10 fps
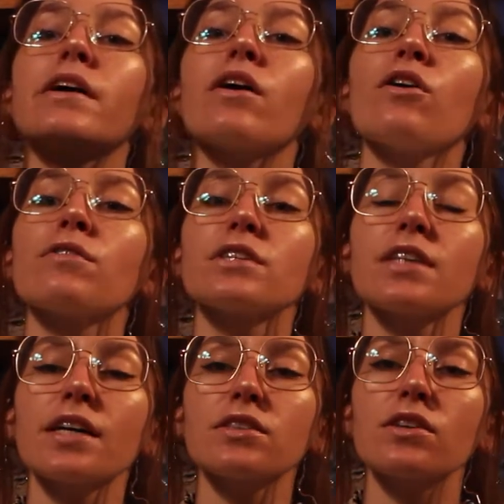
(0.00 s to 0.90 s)

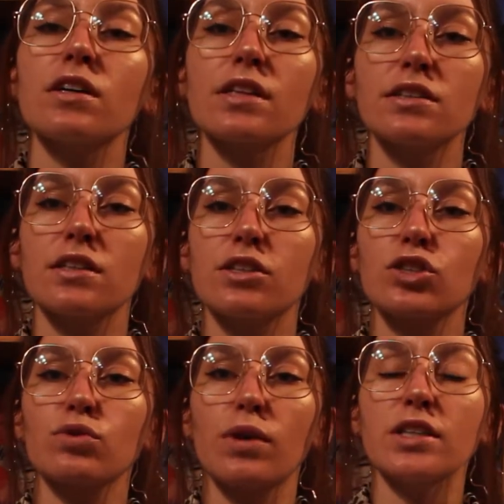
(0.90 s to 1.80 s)
oversized look that's going to
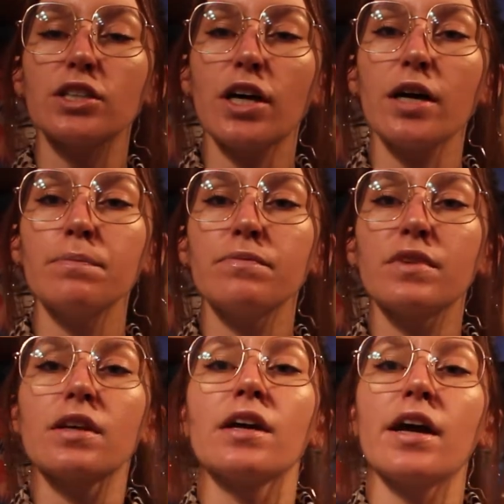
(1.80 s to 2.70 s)
scrunch up
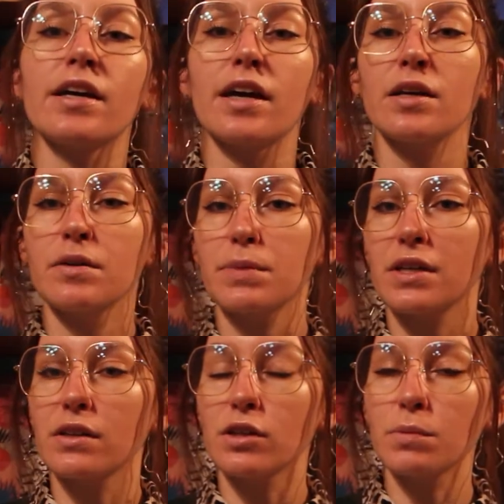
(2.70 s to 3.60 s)
and kind of be
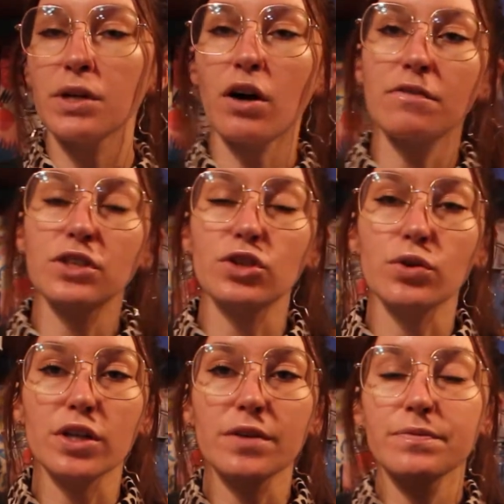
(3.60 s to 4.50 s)
a little bit off the
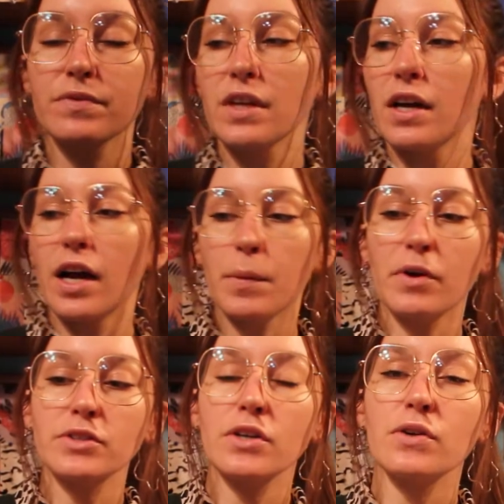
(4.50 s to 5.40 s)
shoulder. I'm
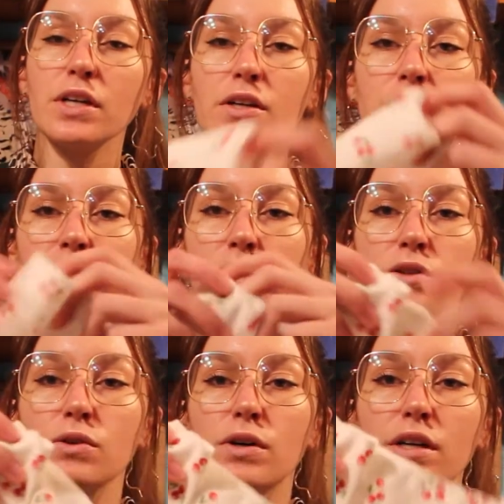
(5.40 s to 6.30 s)
also going
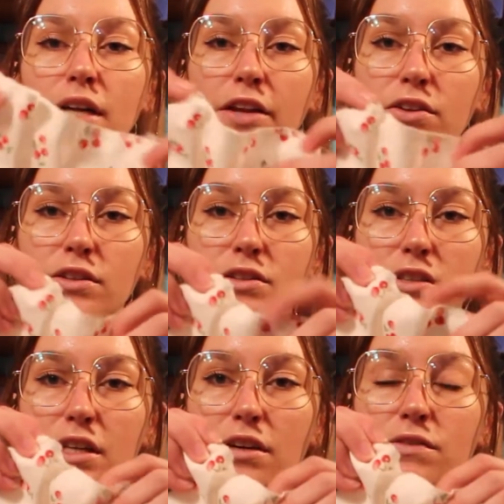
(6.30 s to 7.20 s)
to gather the
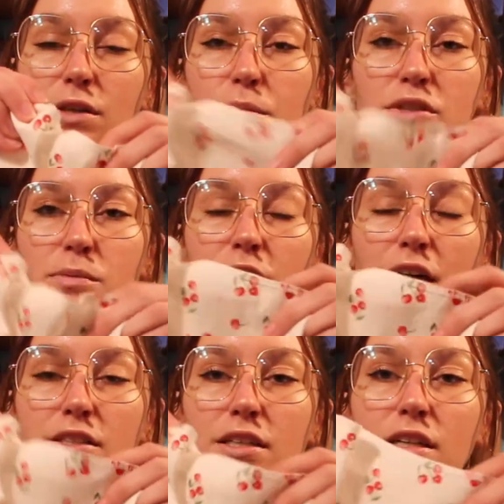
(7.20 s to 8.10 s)
sleeves and put some
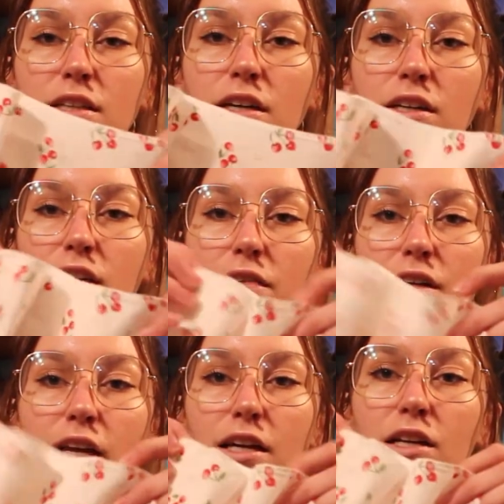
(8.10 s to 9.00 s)
elastic in there to give it
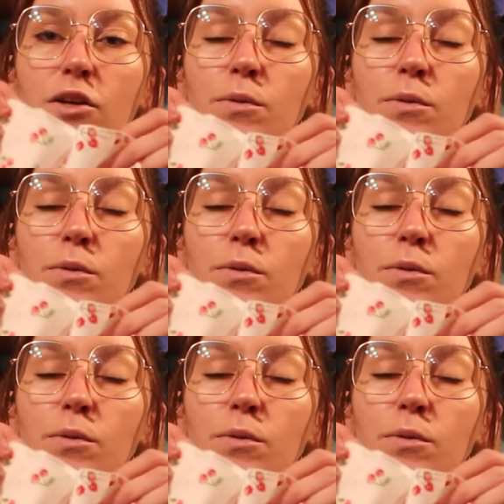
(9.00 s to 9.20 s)
like a little